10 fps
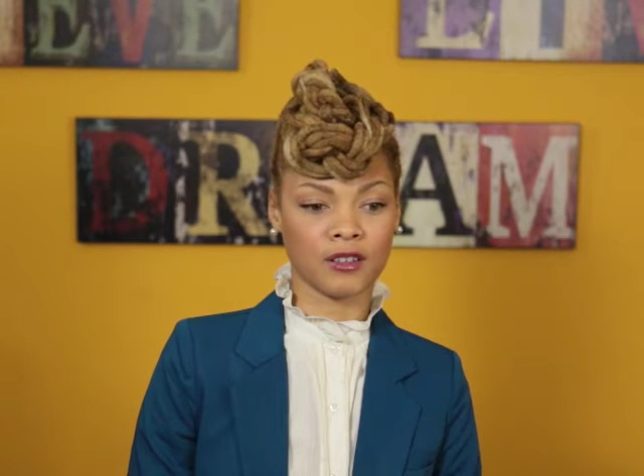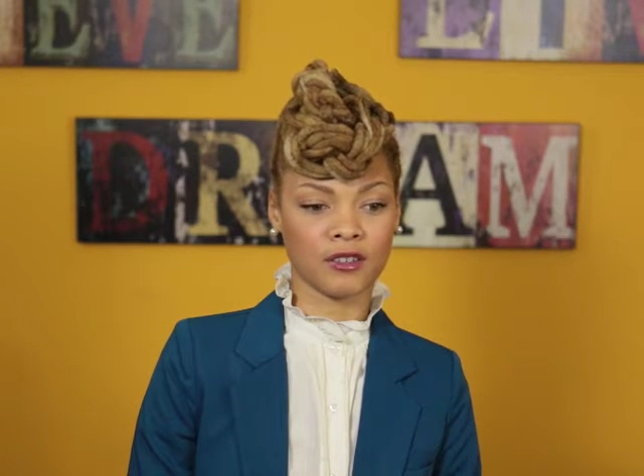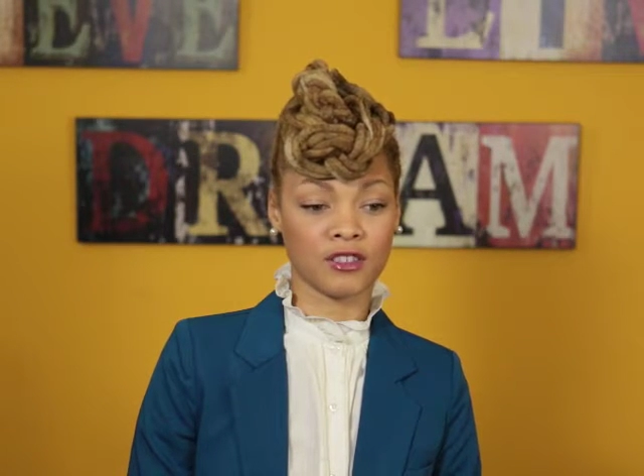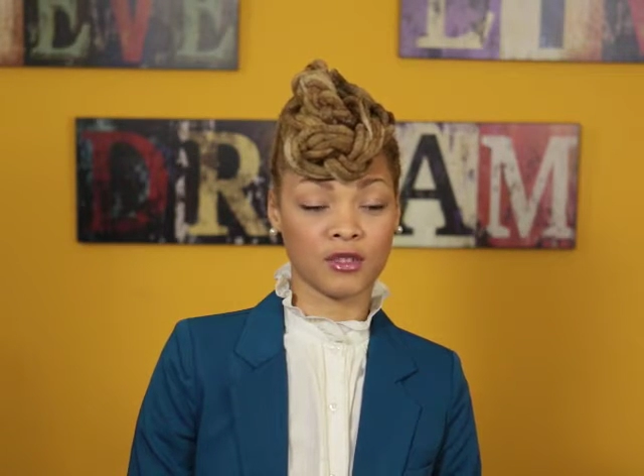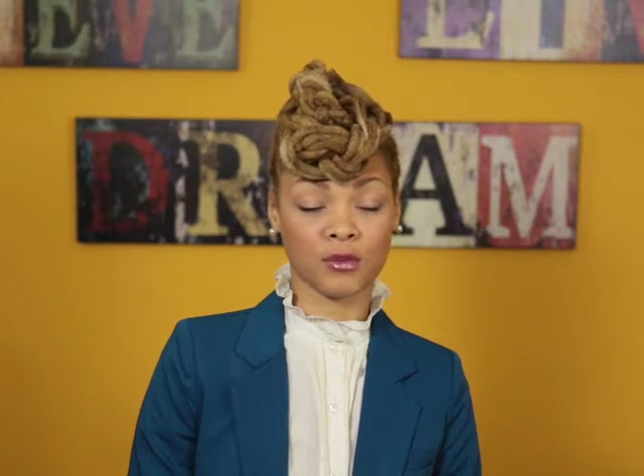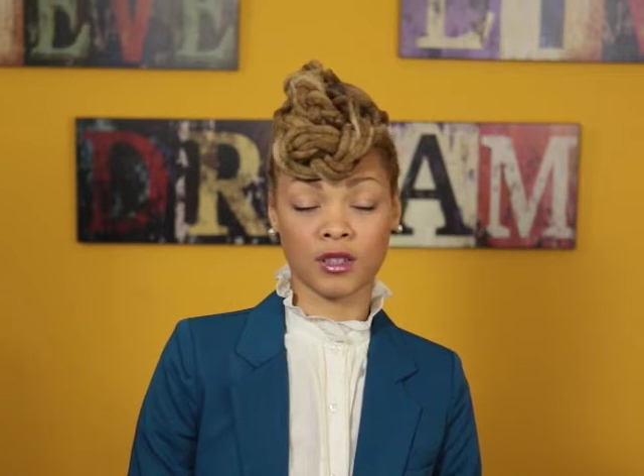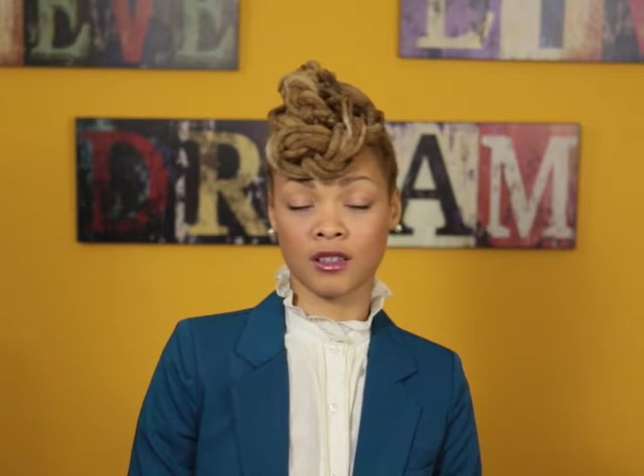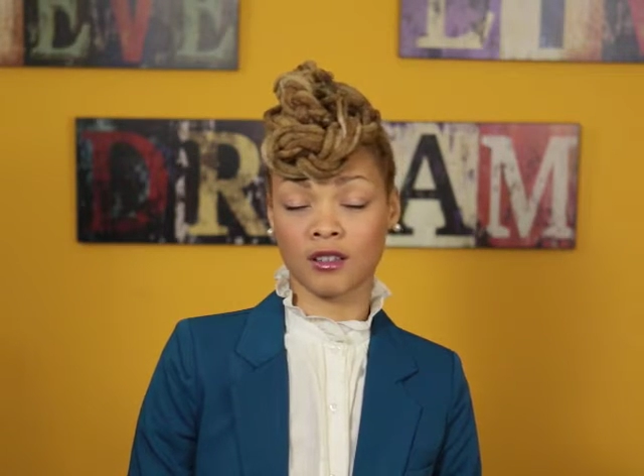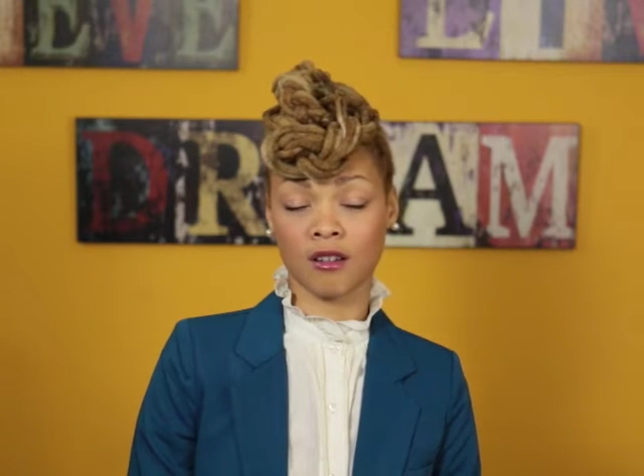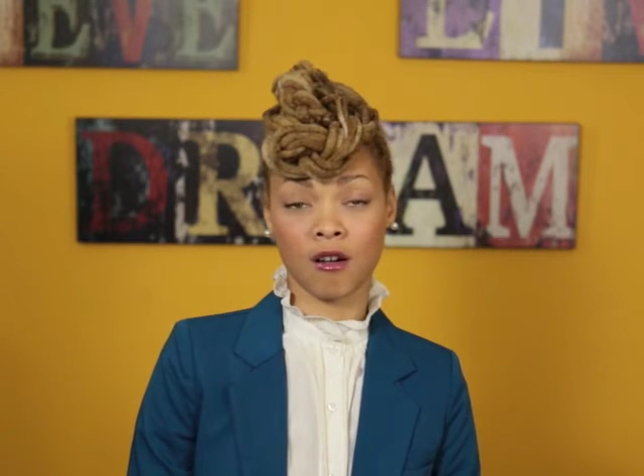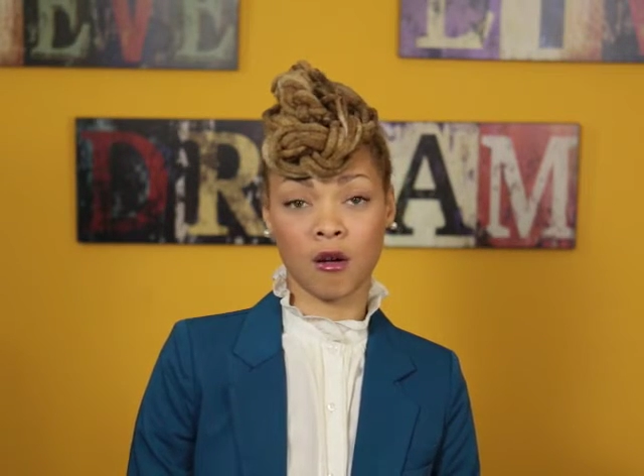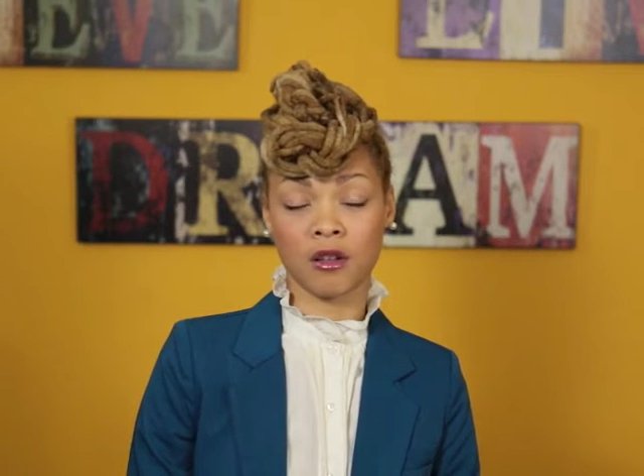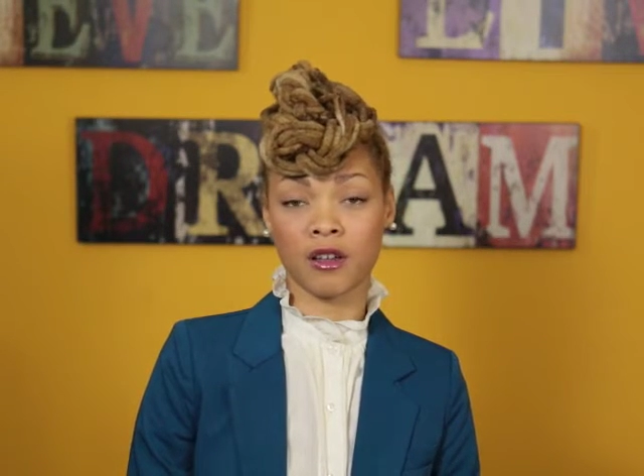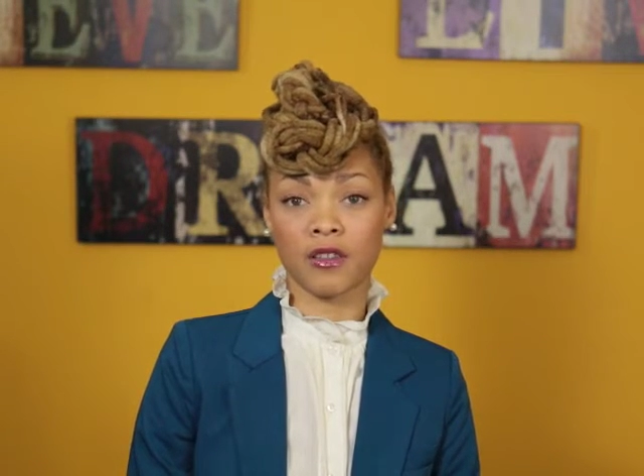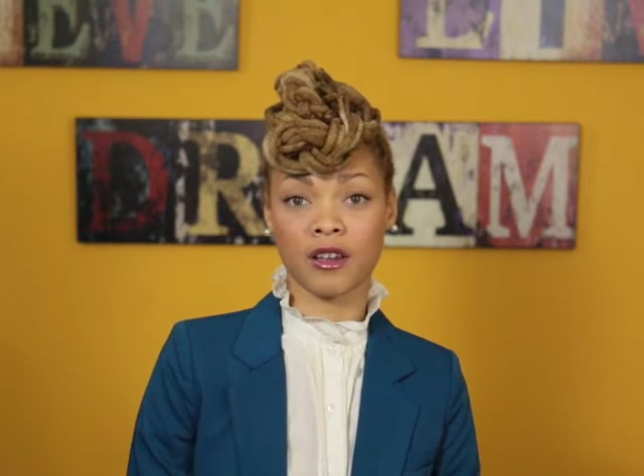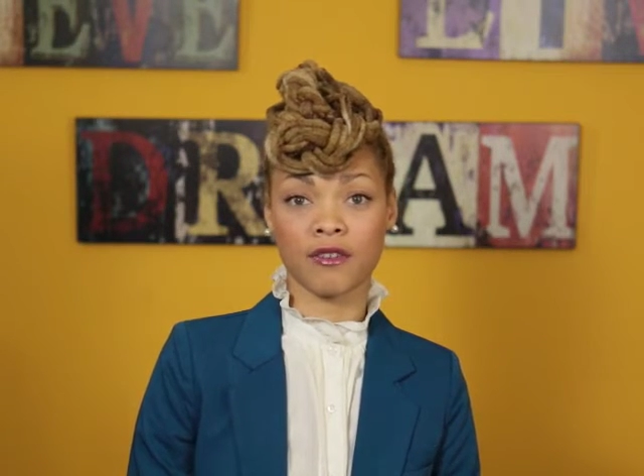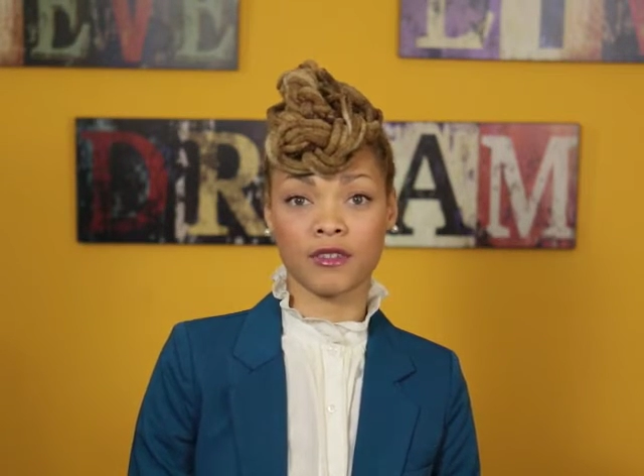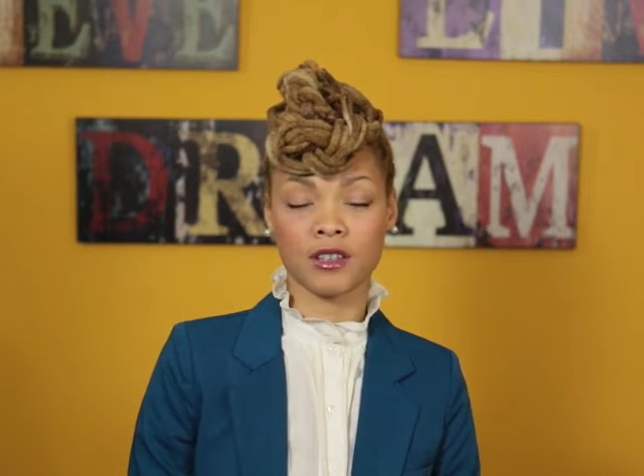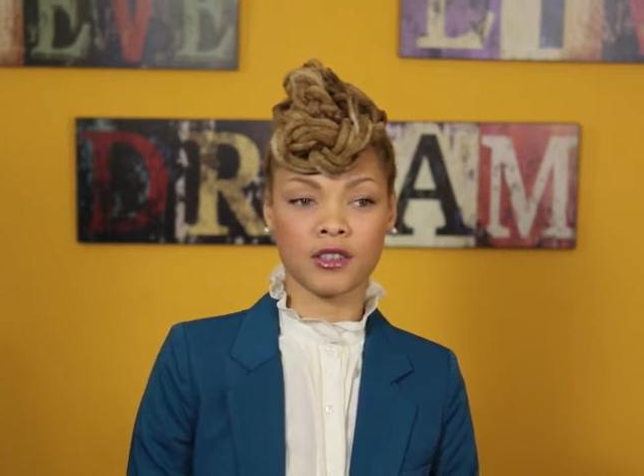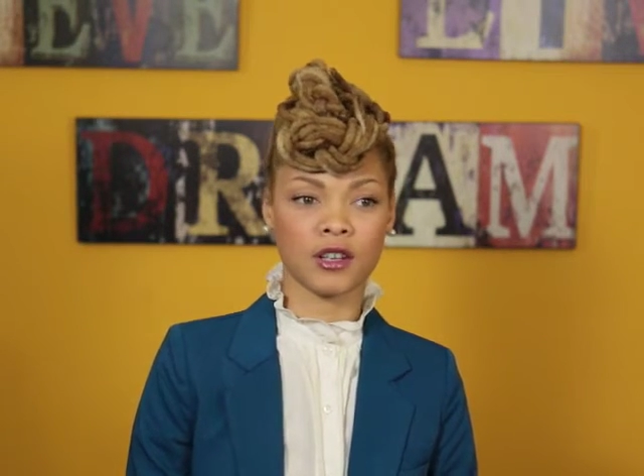just really all other
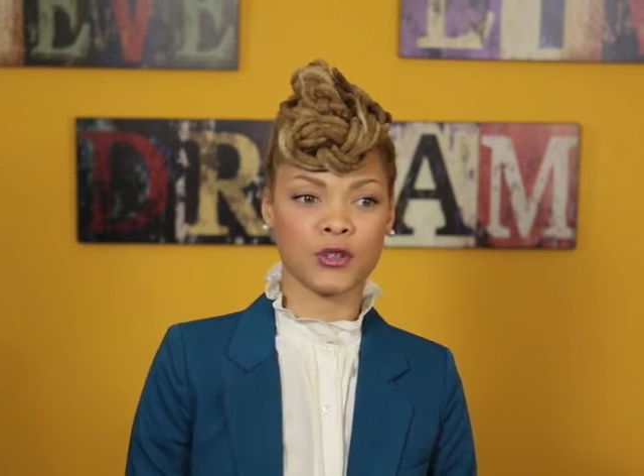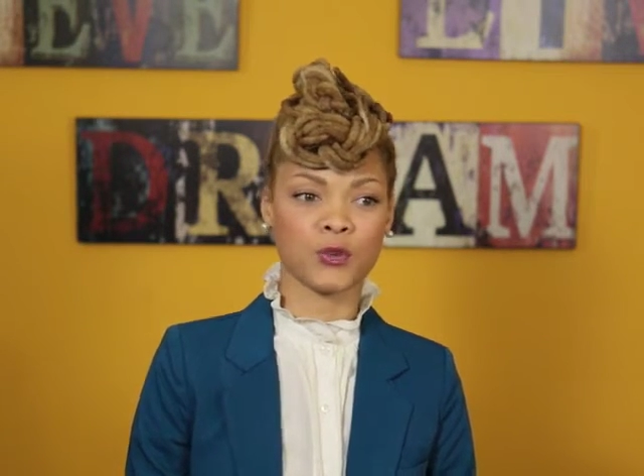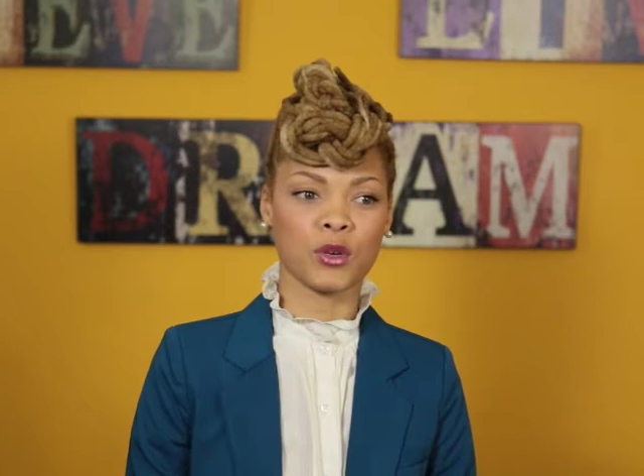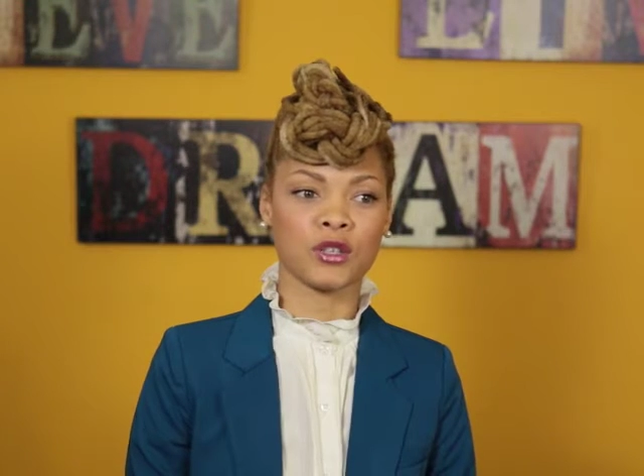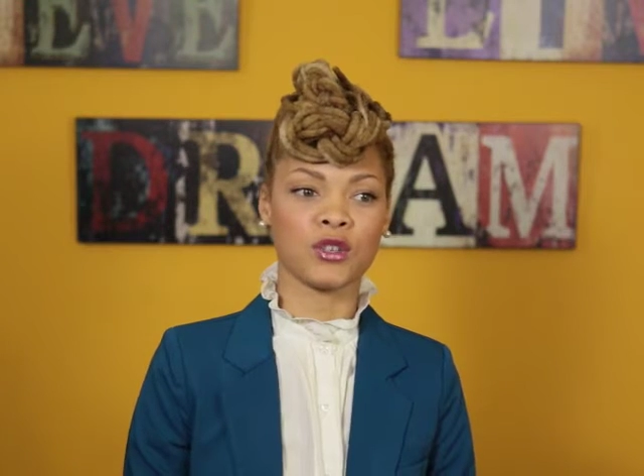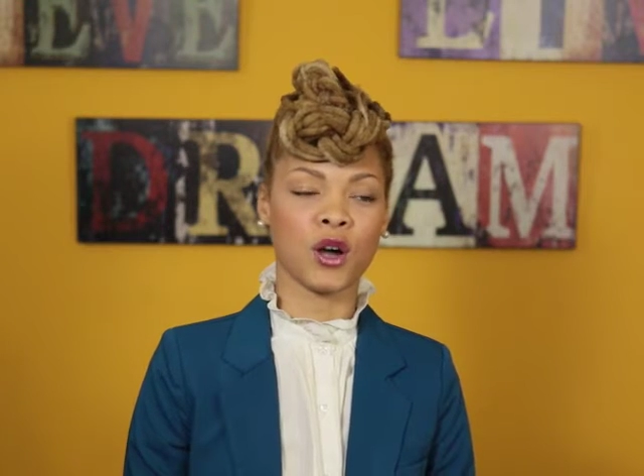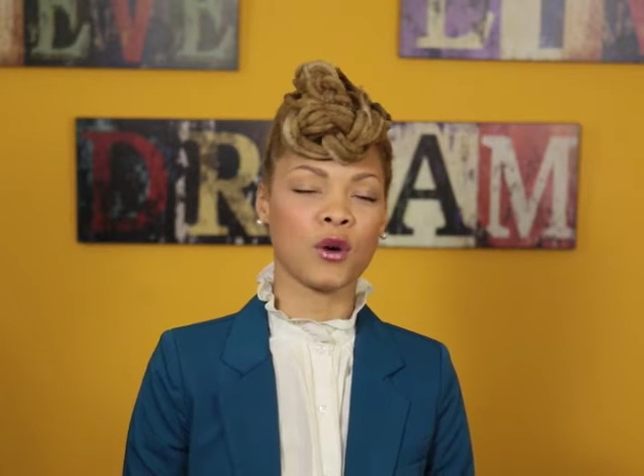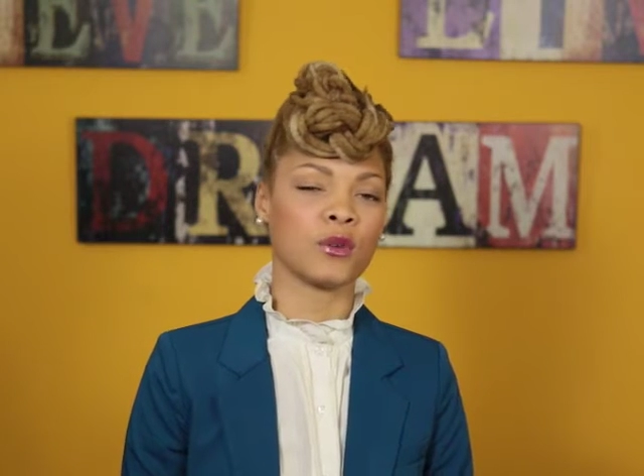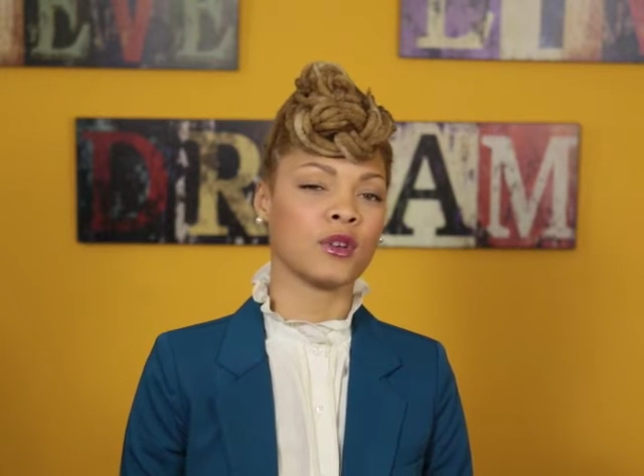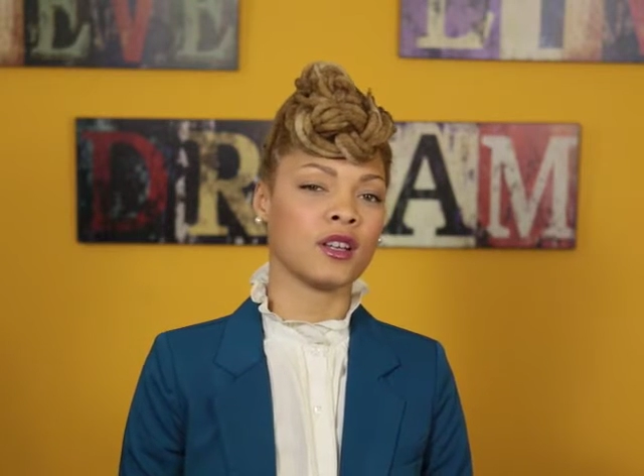ethnicities, we don't